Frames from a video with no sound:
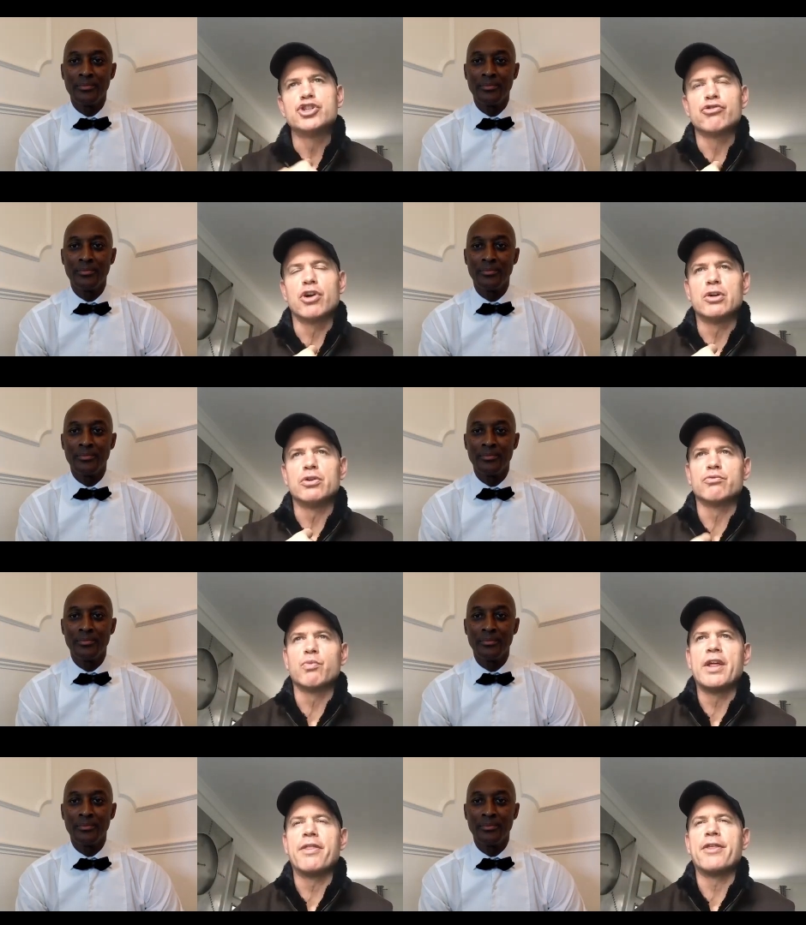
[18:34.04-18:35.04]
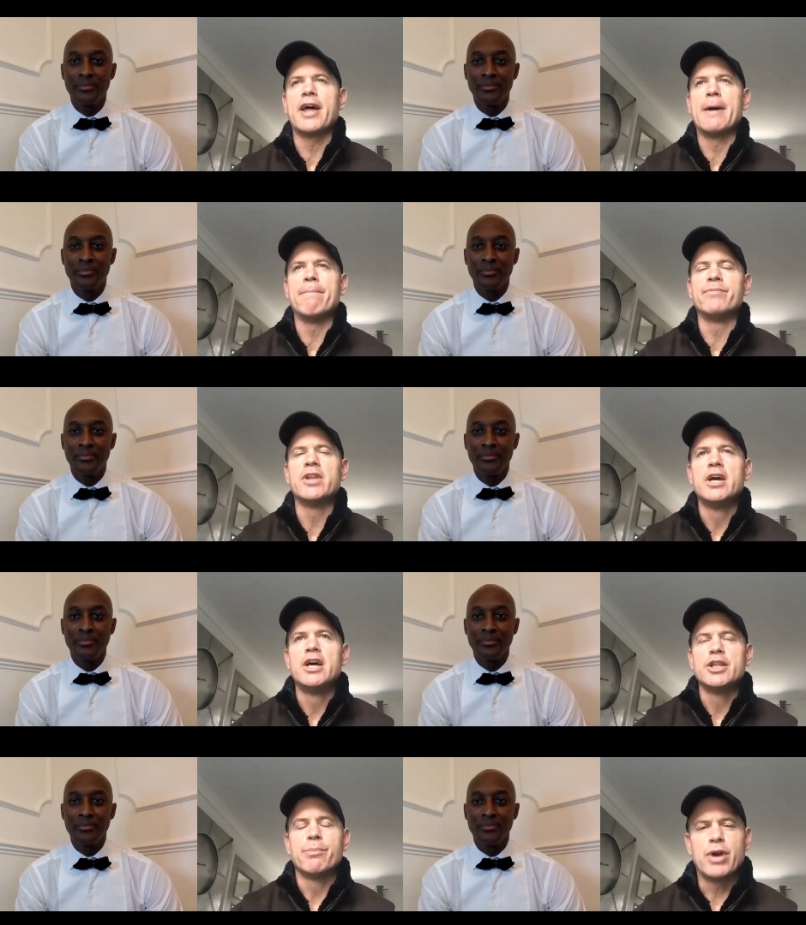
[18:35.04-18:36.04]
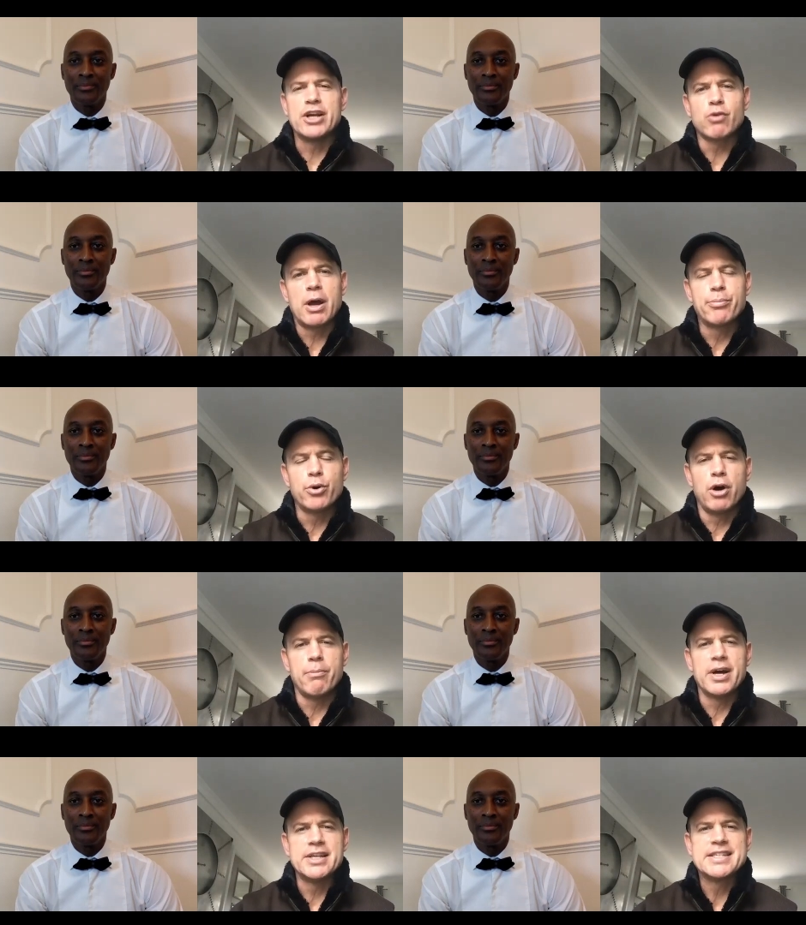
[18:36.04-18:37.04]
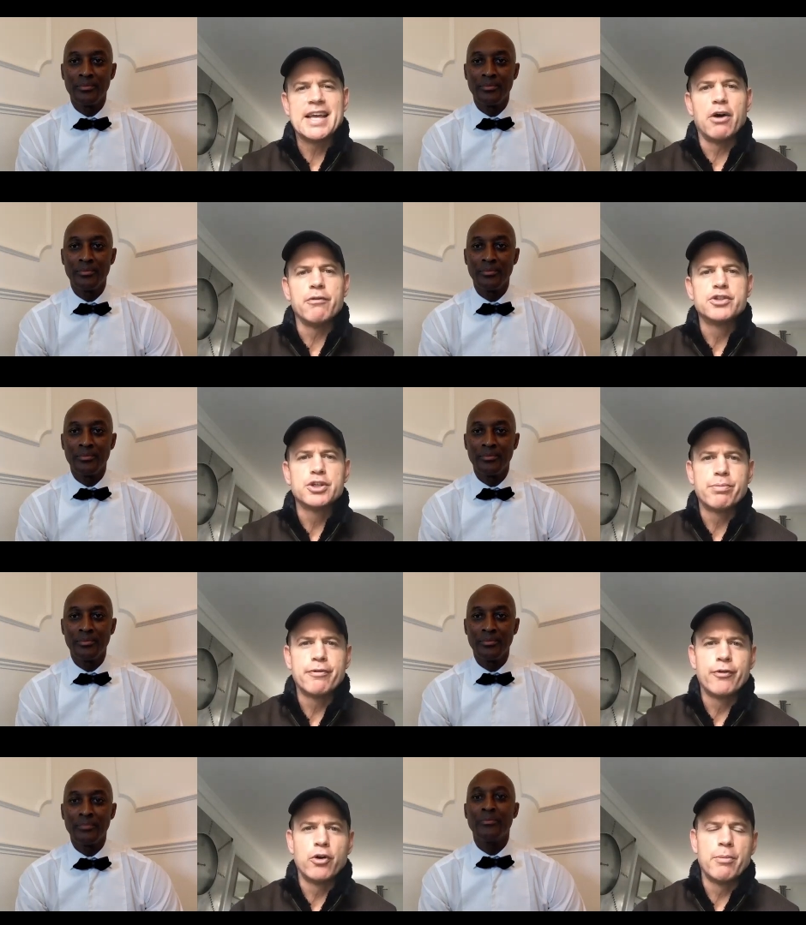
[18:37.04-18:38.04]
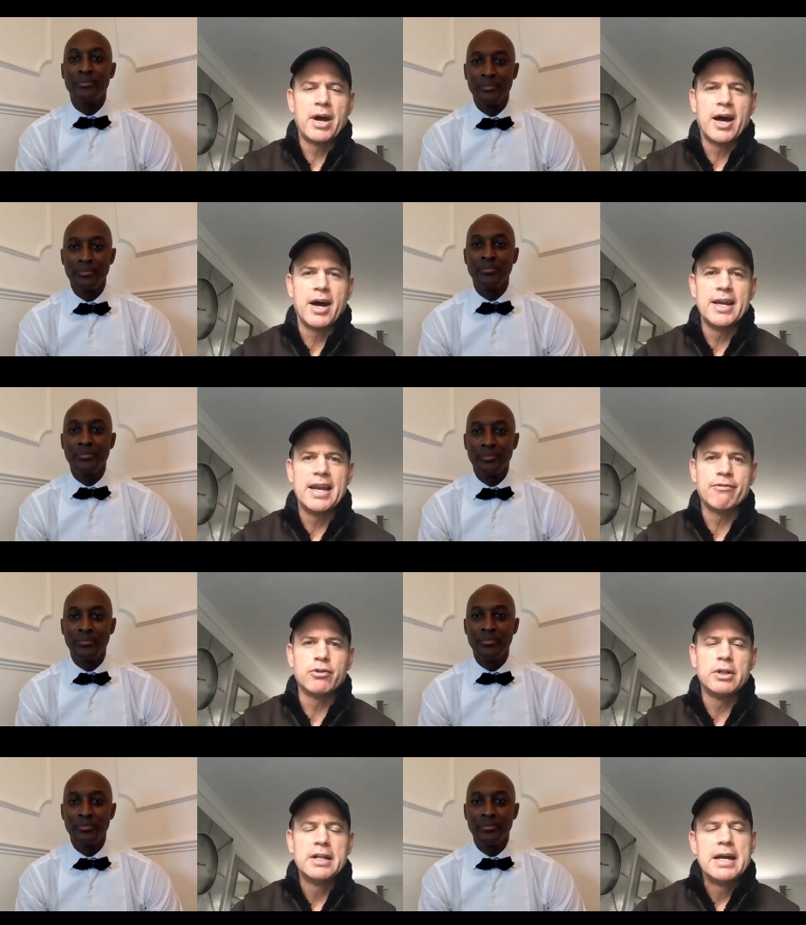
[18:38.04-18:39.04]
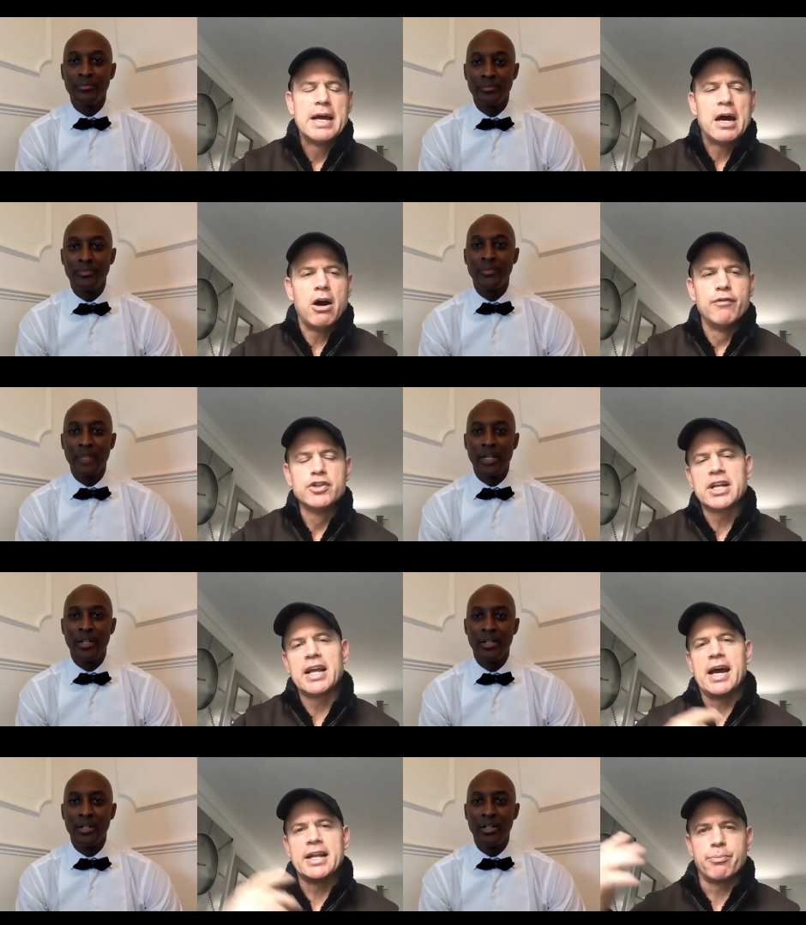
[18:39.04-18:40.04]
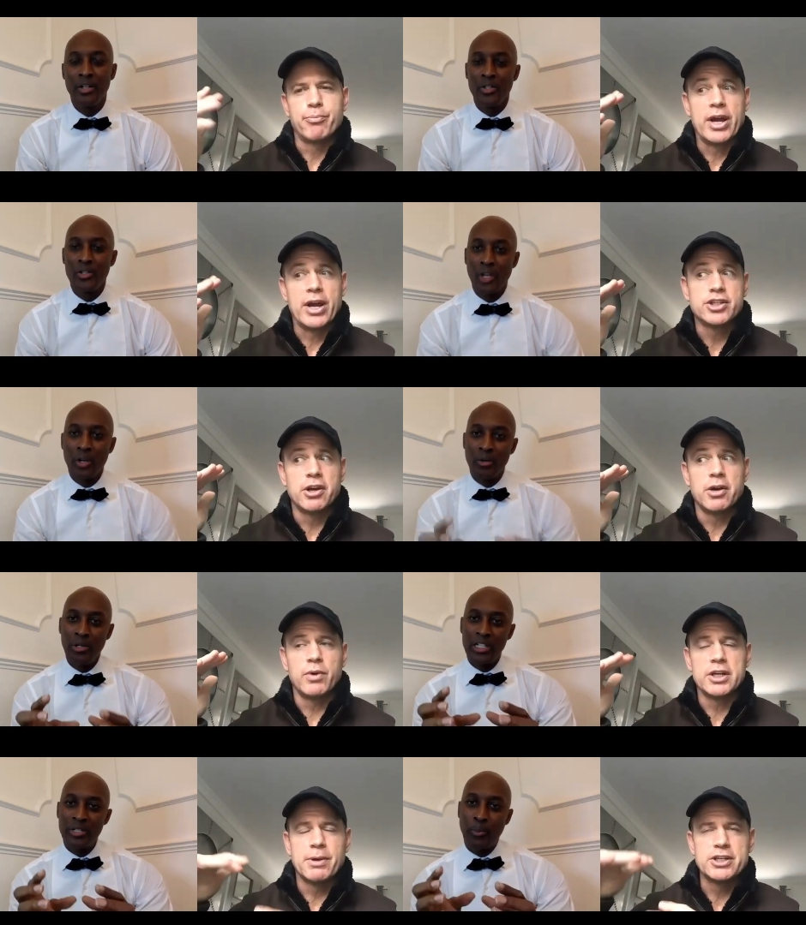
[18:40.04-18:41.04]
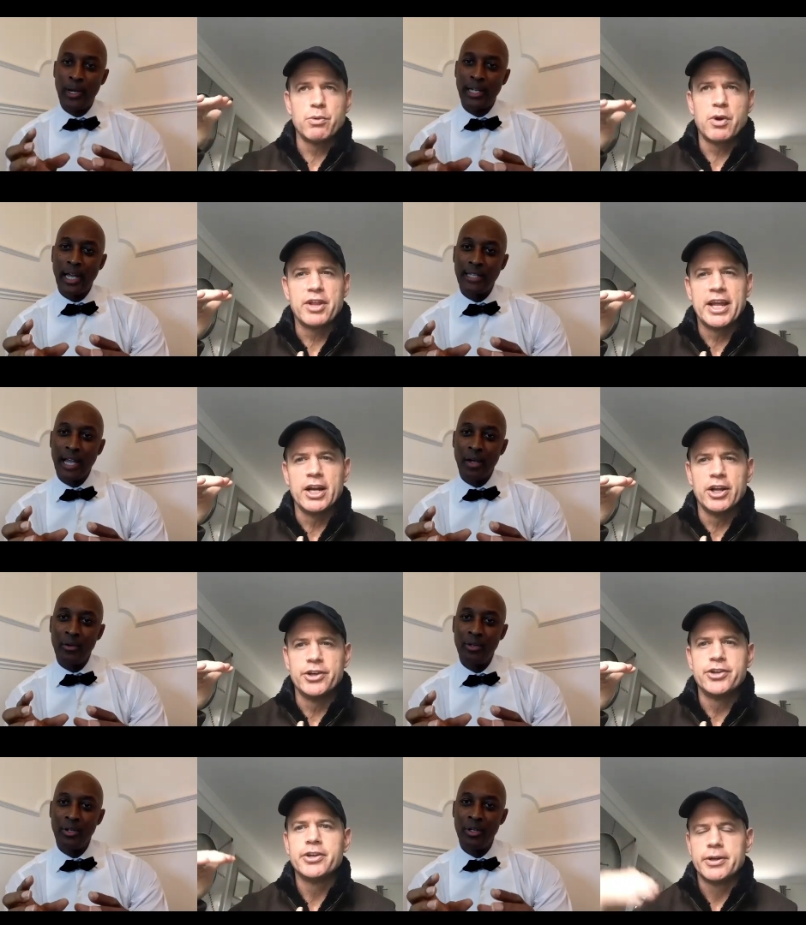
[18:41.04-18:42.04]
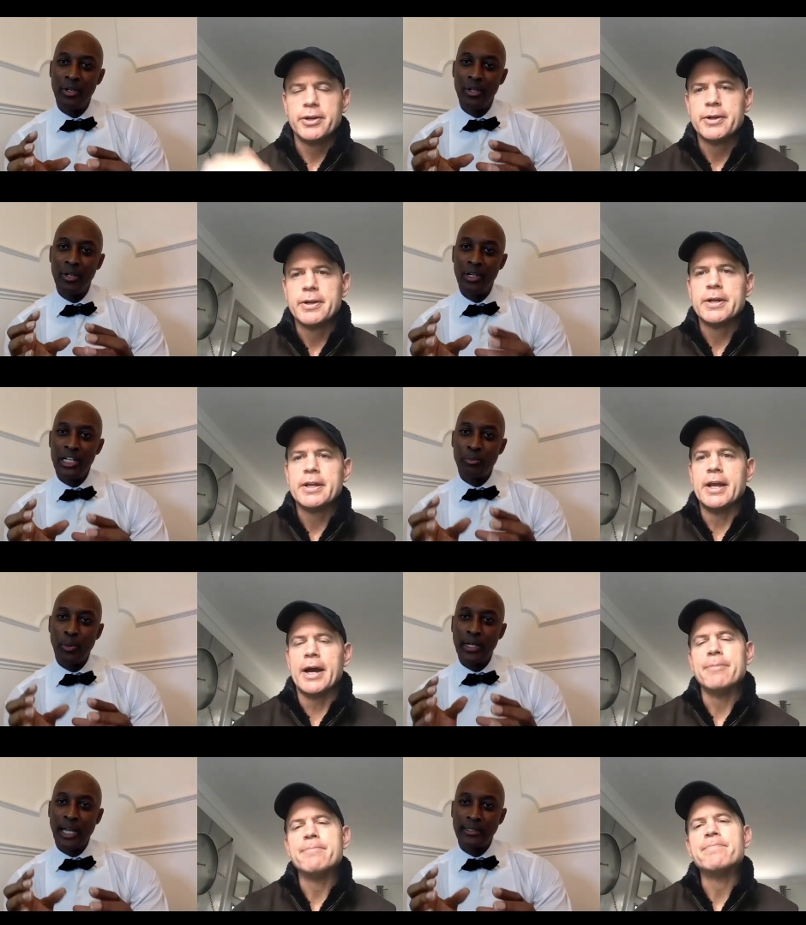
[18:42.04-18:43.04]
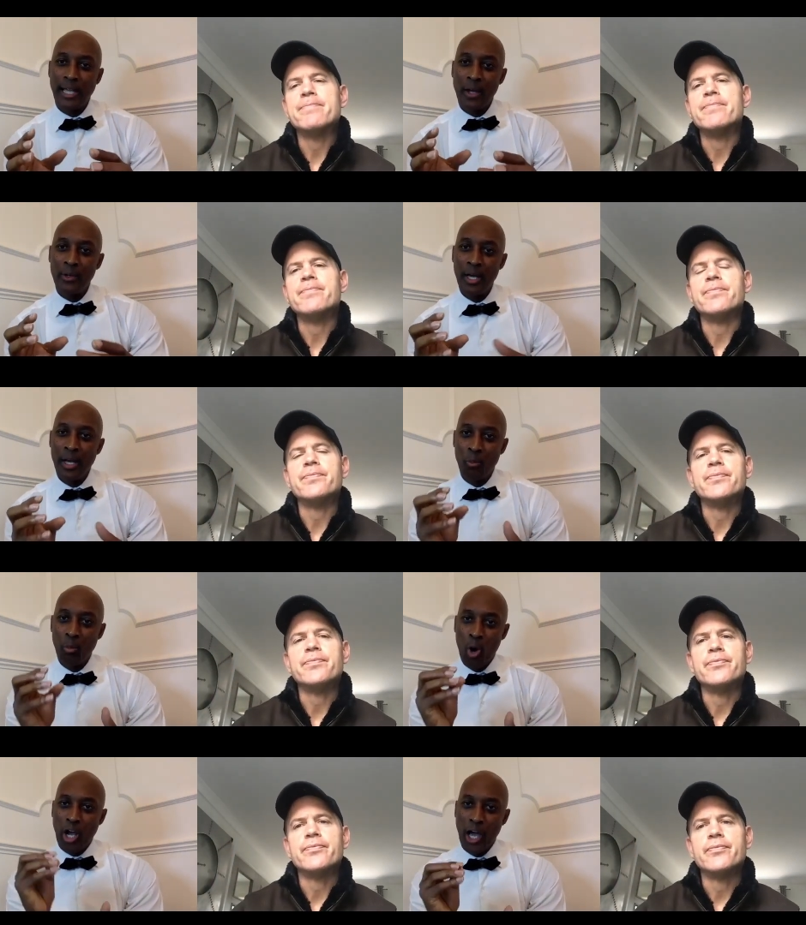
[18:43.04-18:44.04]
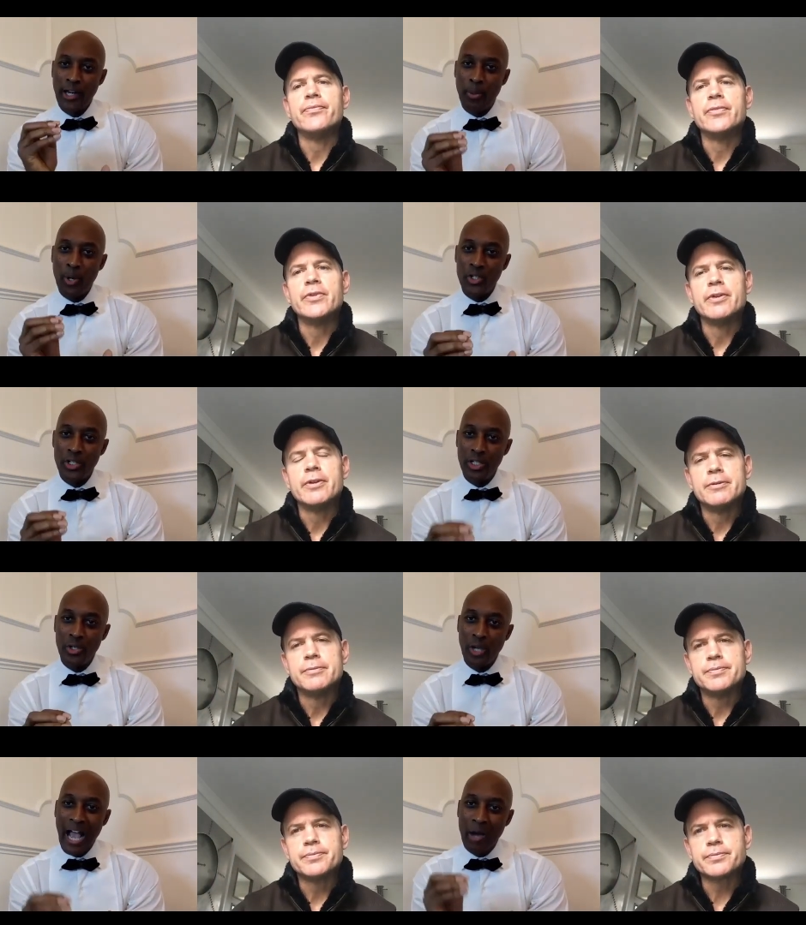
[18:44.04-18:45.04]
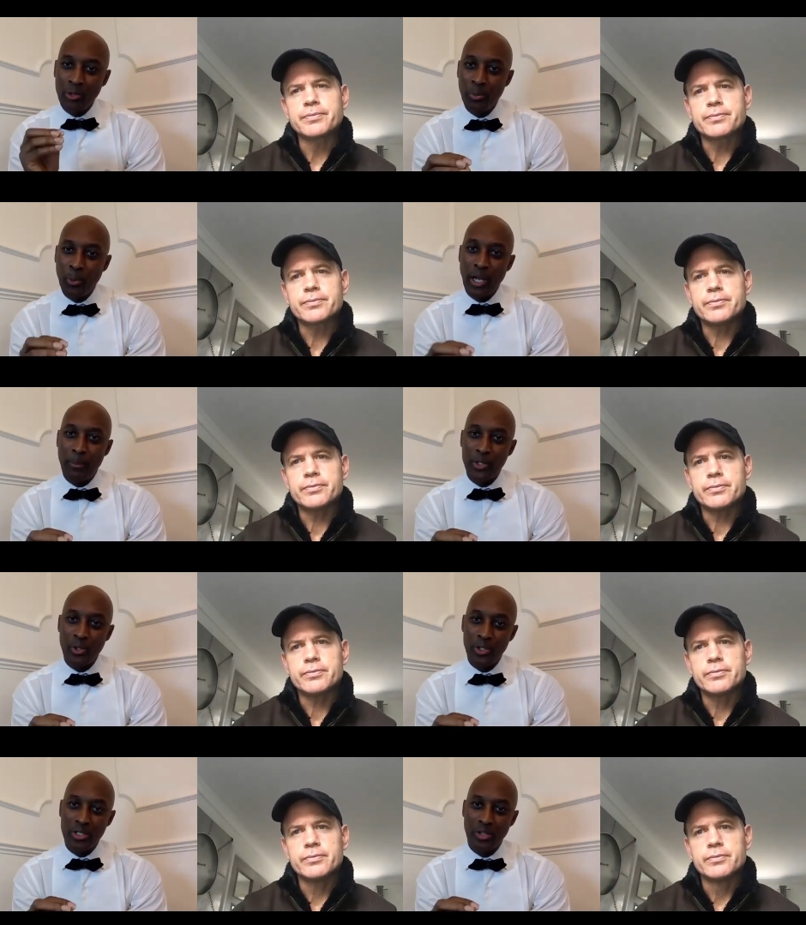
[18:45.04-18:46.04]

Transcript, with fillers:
Speaker 1: always struggled with. Um, the pressure I put on myself to perform at a high level. Obviously, I
Speaker 2: had the pressure. So let's that England. down. Let's yeah. break that down. What kind of pressure did you? How do you put that pressure